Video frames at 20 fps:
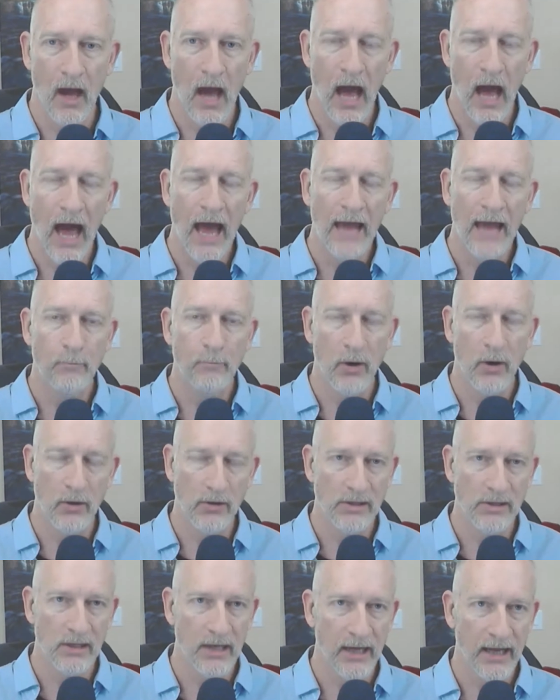I
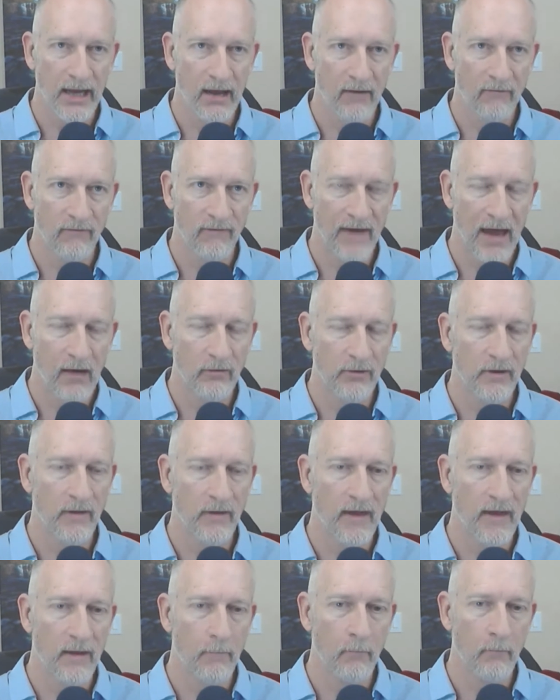personally have found
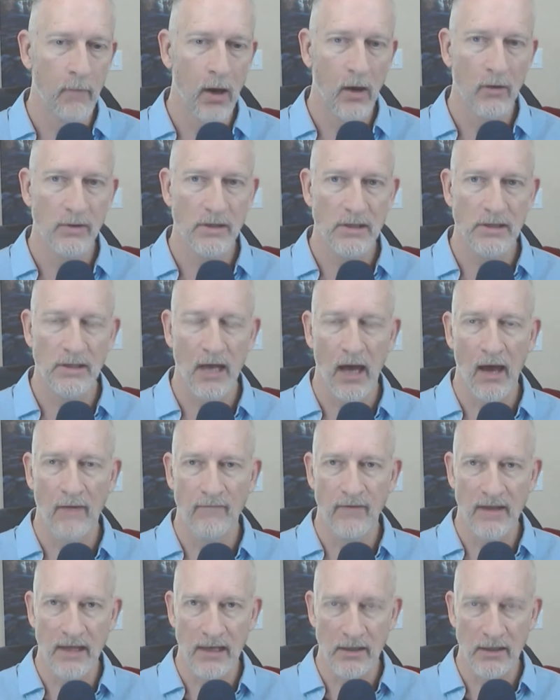that most
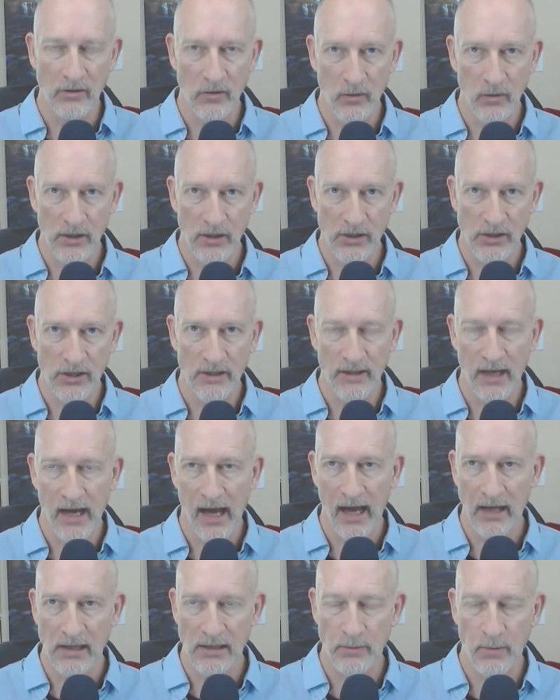of the intuition that
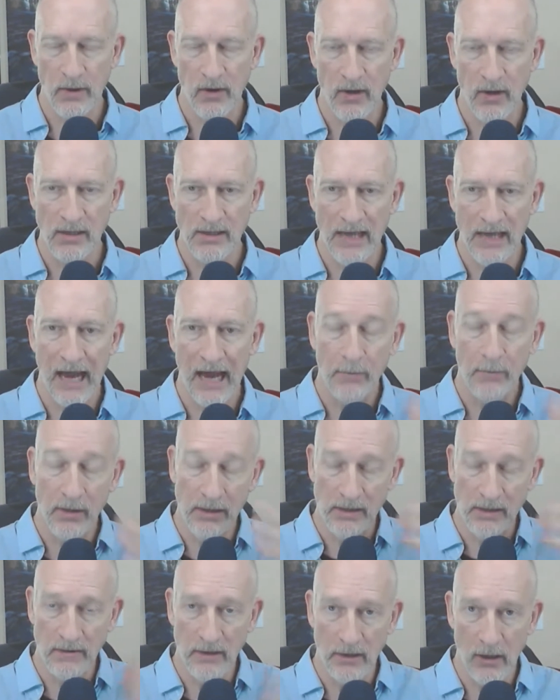I experience
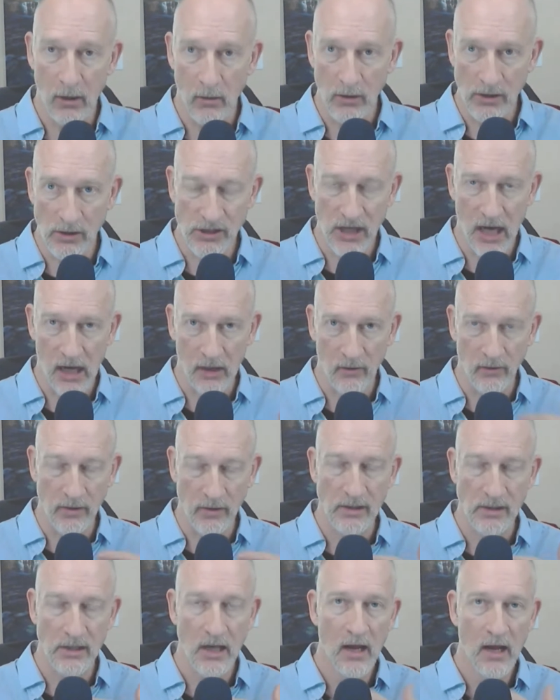happens in the lower
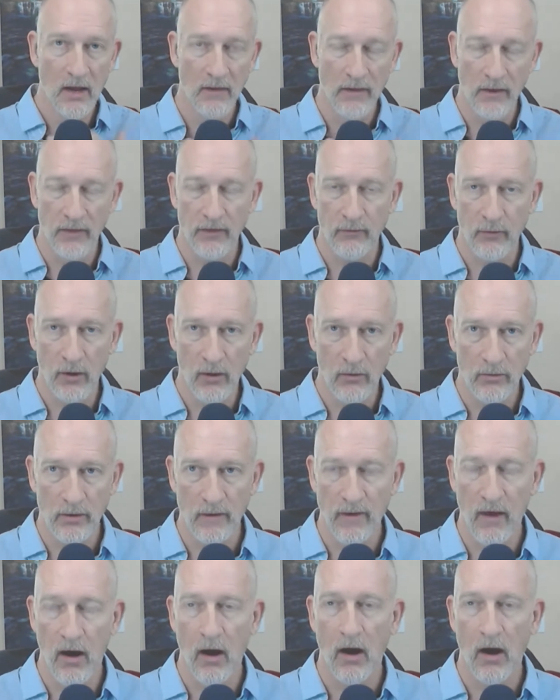chakras, the throat,
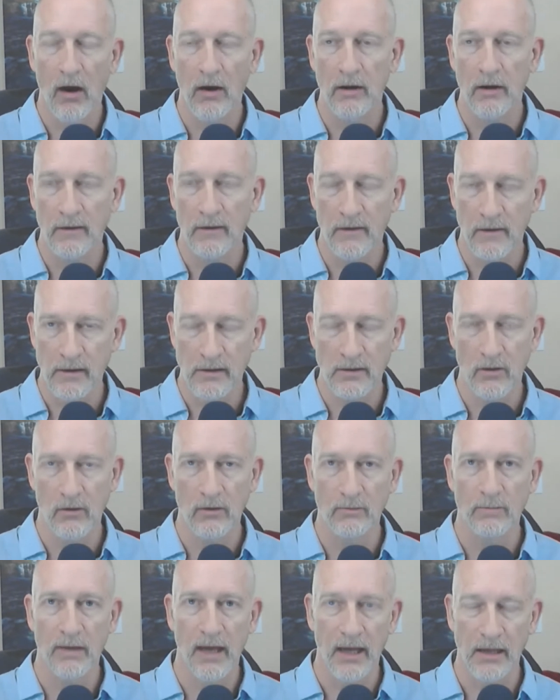the heart, the
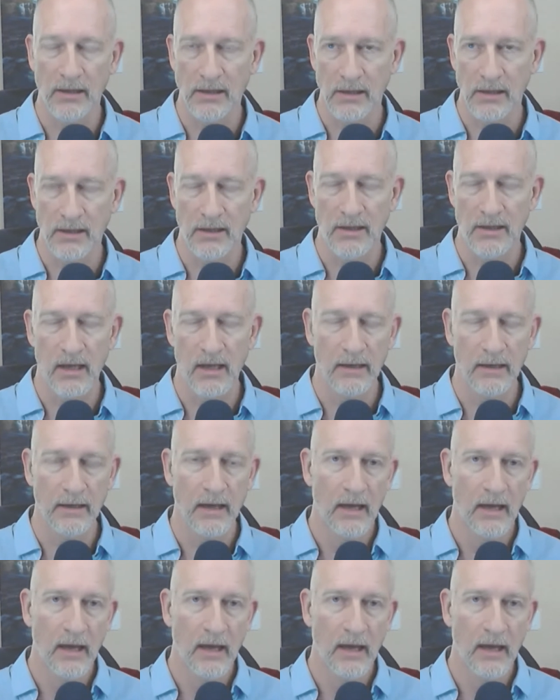solar plexus, the